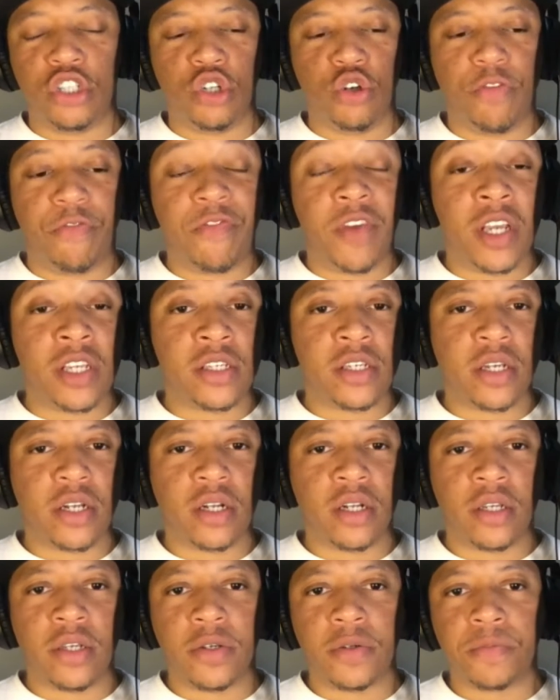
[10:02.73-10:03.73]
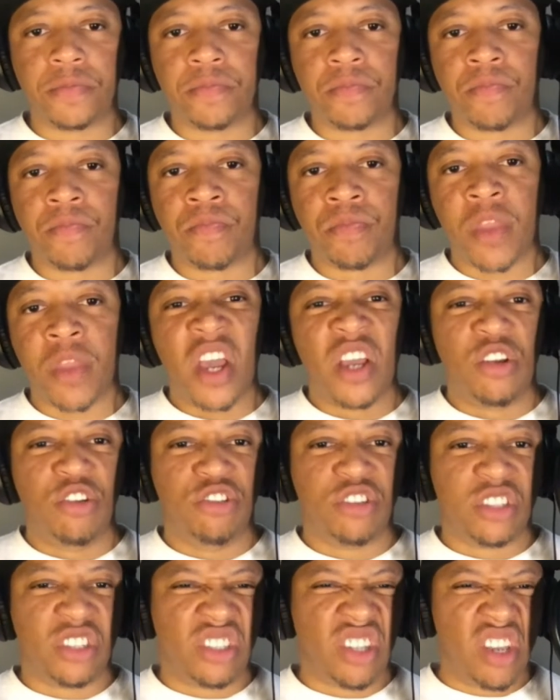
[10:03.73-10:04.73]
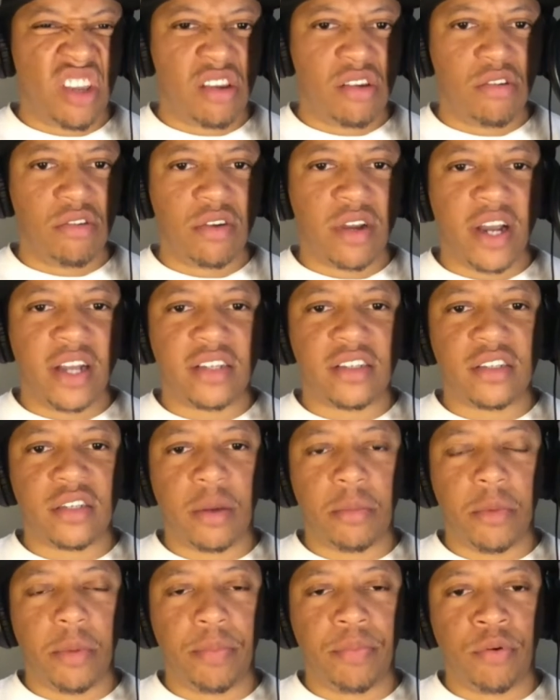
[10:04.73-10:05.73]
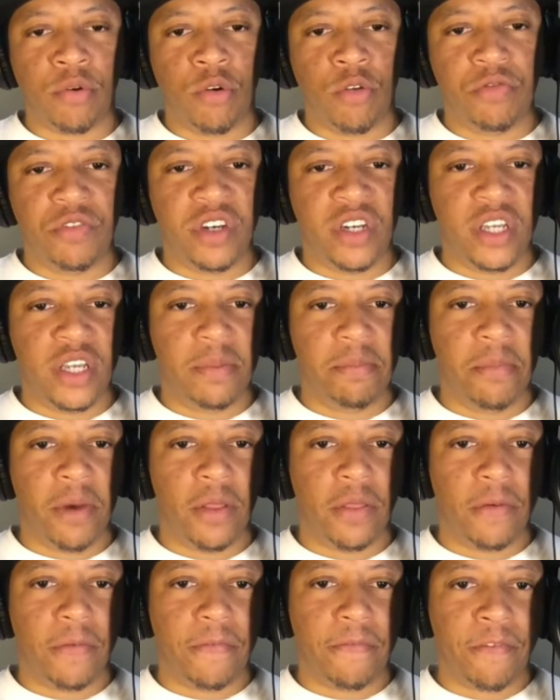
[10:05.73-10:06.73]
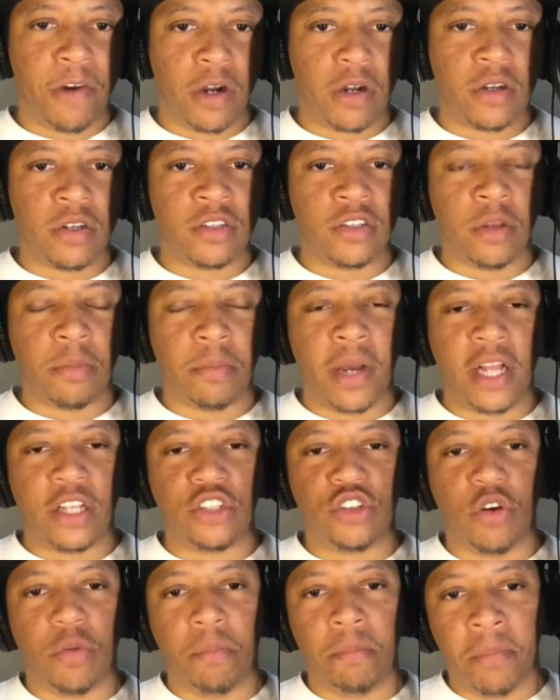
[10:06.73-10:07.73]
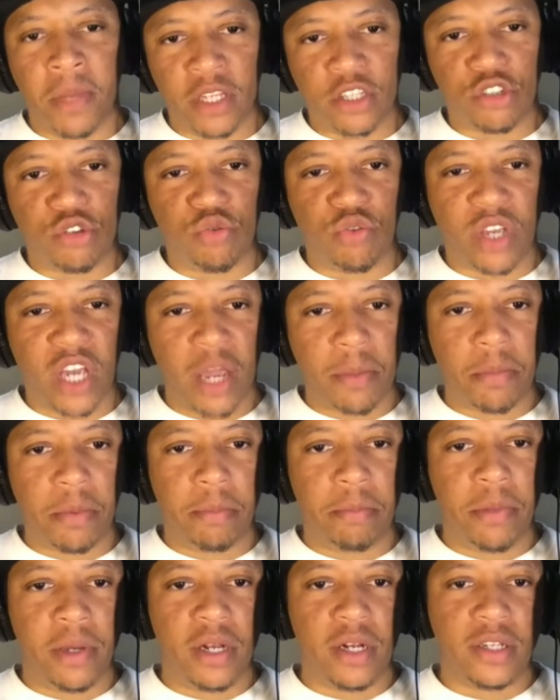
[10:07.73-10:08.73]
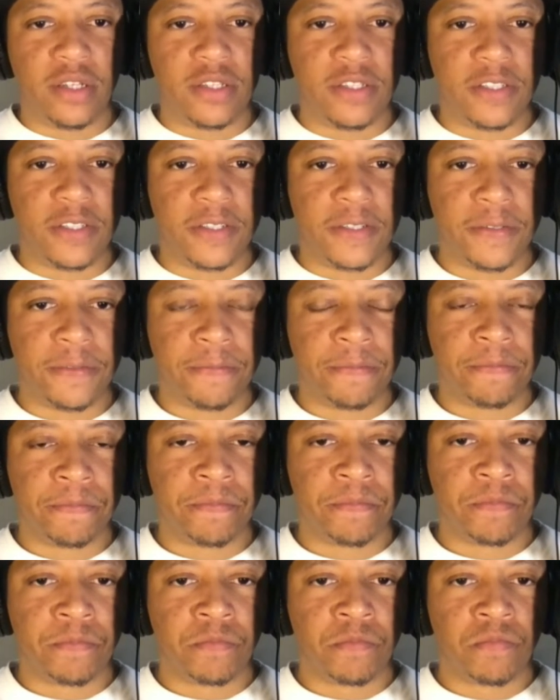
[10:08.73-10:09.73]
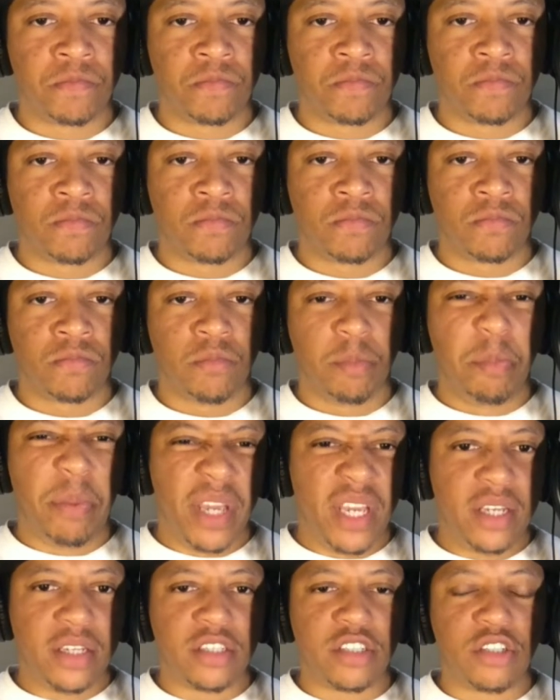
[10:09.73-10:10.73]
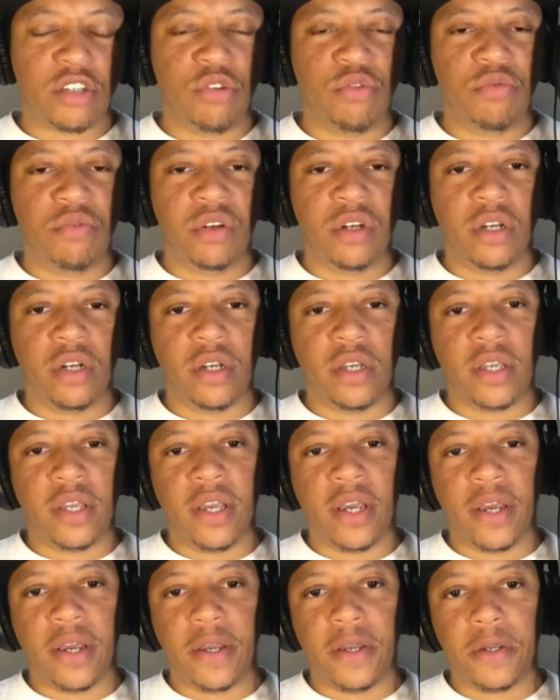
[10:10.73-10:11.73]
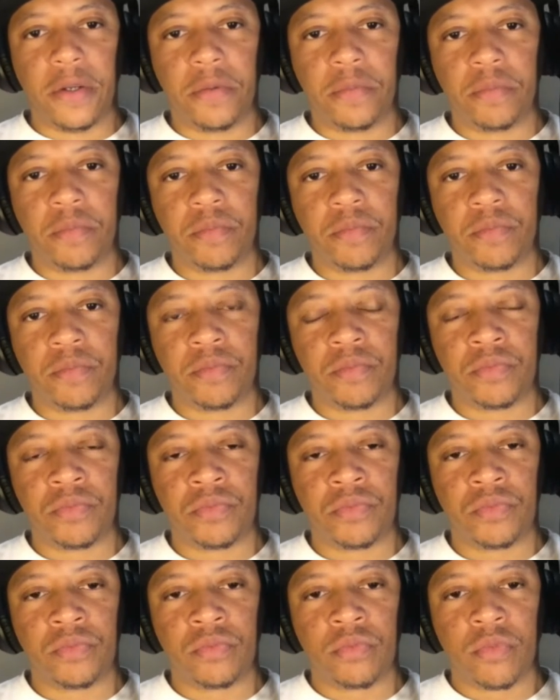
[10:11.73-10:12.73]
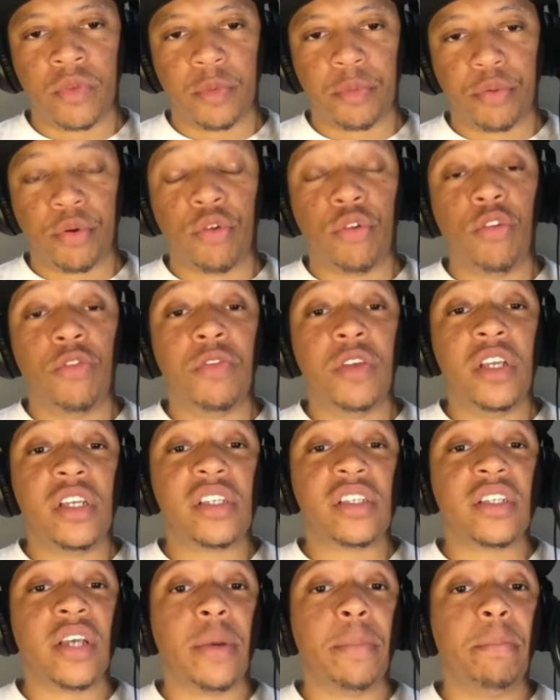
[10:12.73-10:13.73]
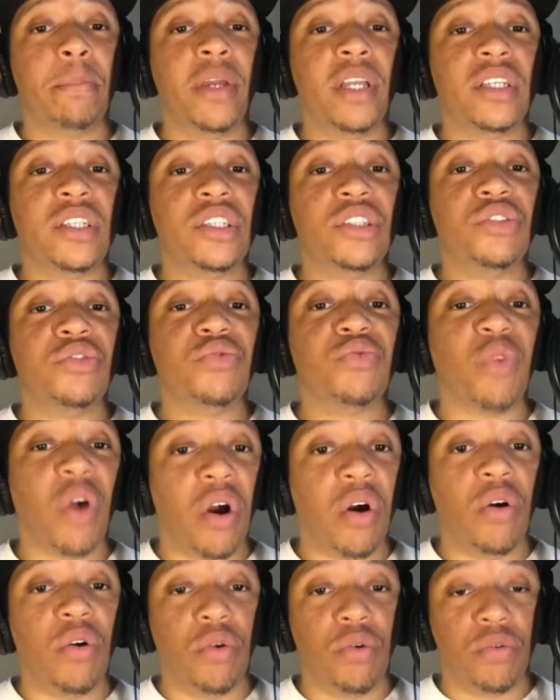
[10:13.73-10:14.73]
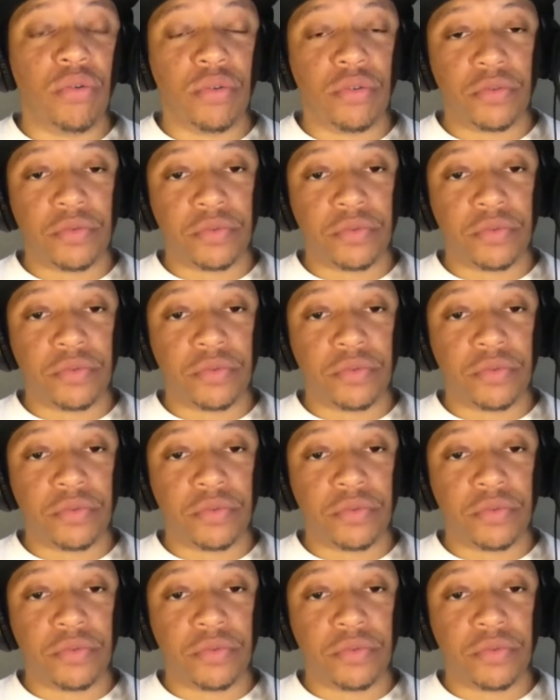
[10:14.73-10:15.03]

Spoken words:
do physically, you still got something to prove to these motherfuckers about your mental capability. Be a student of the game. Prove these some bitches wrong.